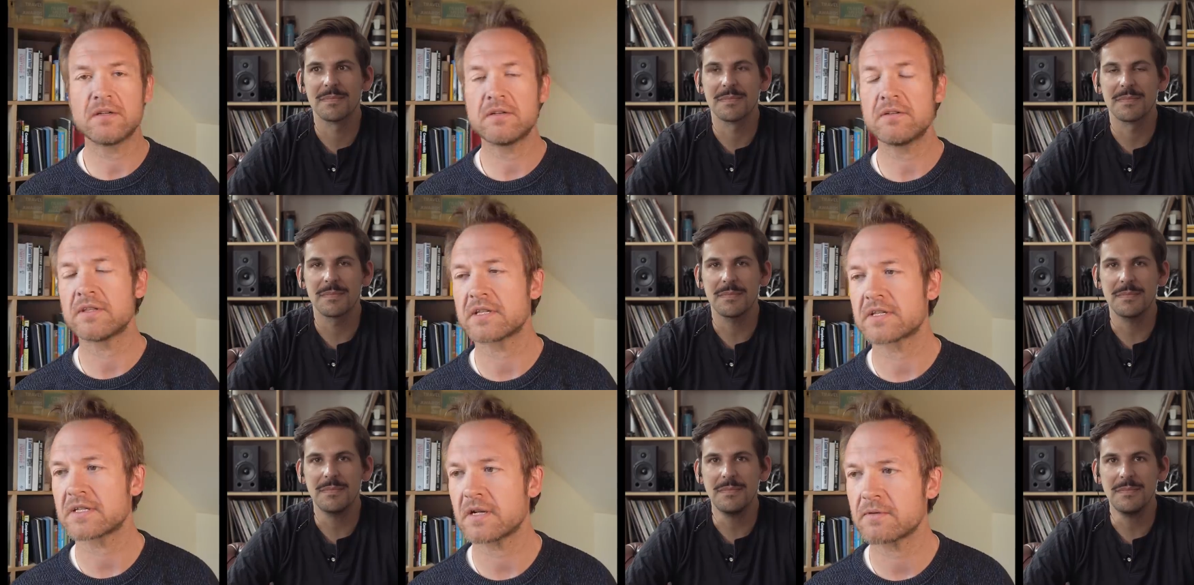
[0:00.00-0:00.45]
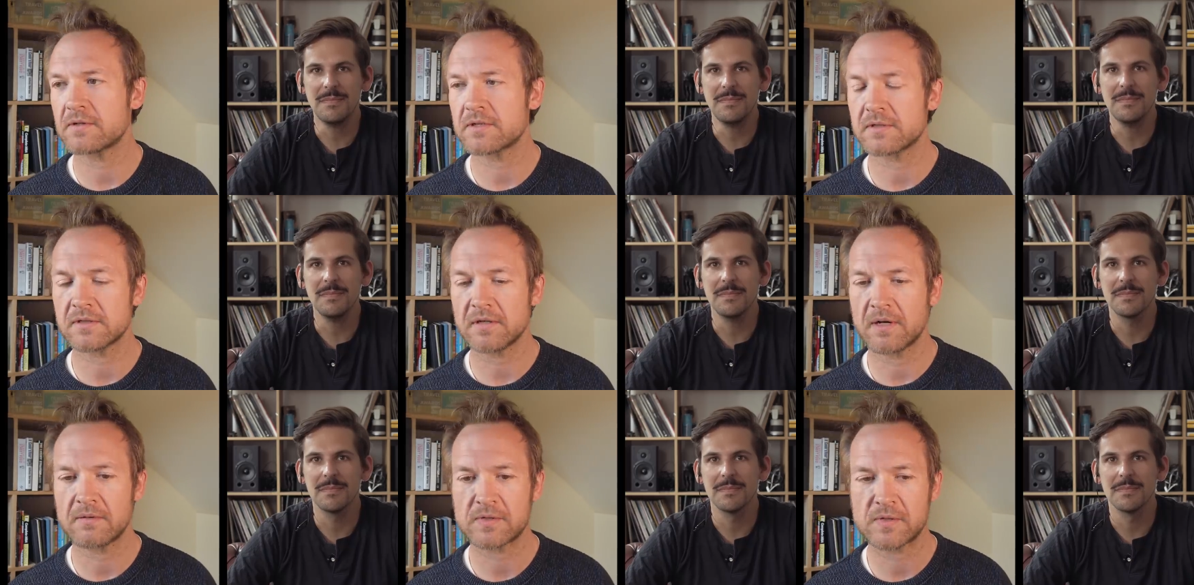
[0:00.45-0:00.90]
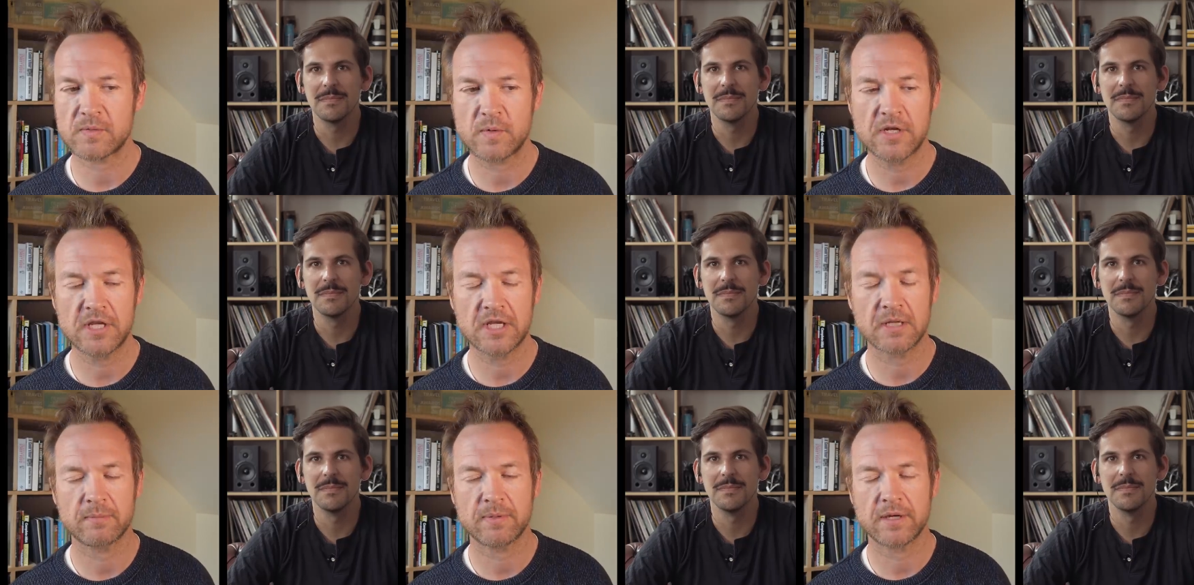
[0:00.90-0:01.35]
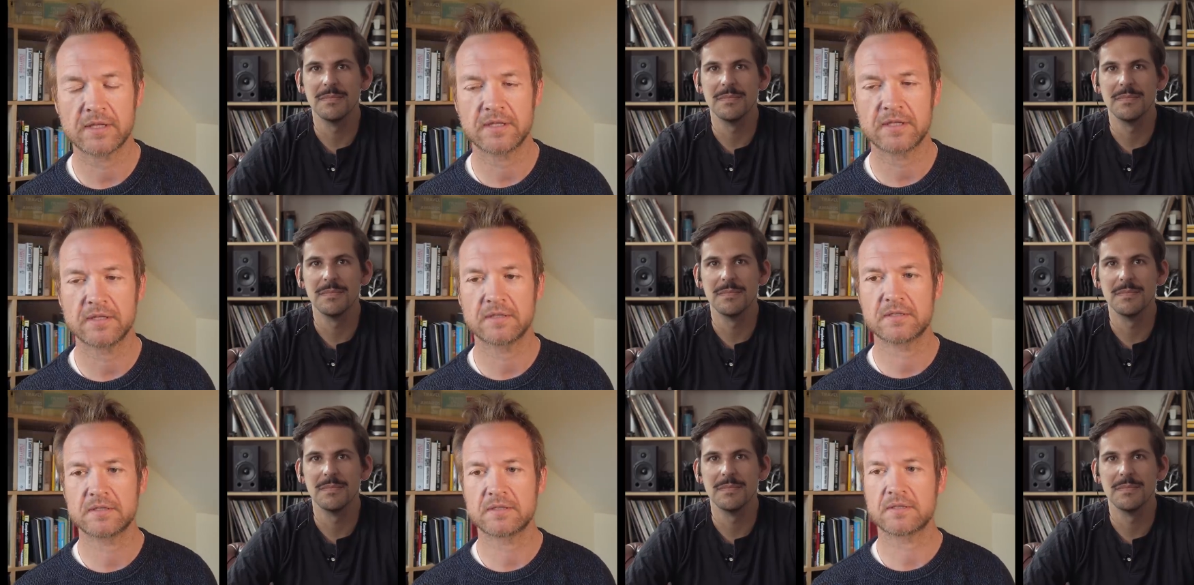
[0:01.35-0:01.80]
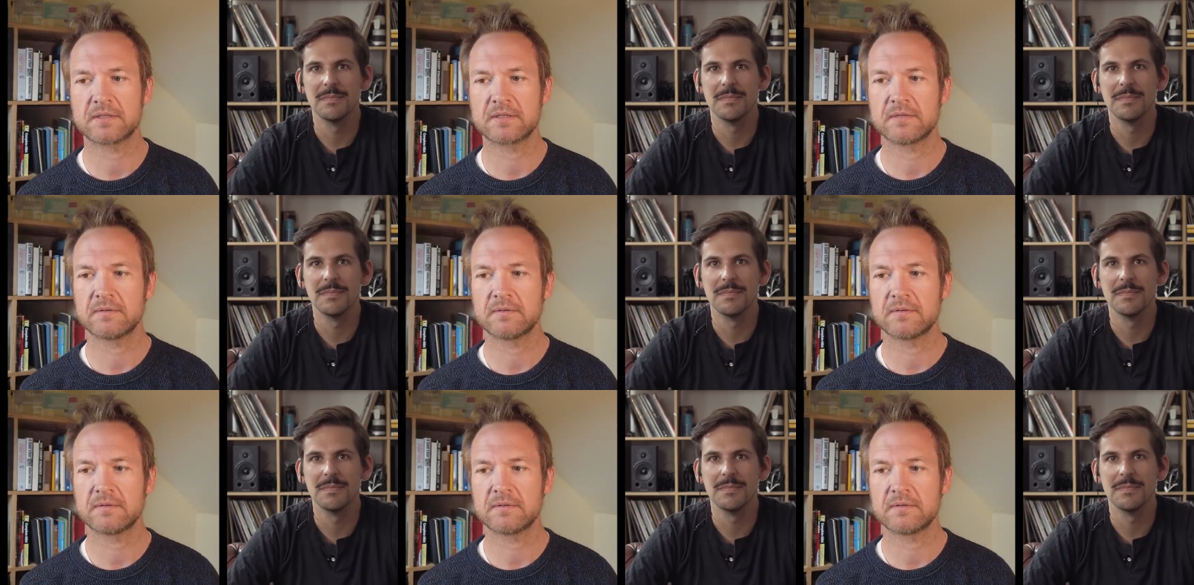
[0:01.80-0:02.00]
Speaker 1: know this. I was I was reading about this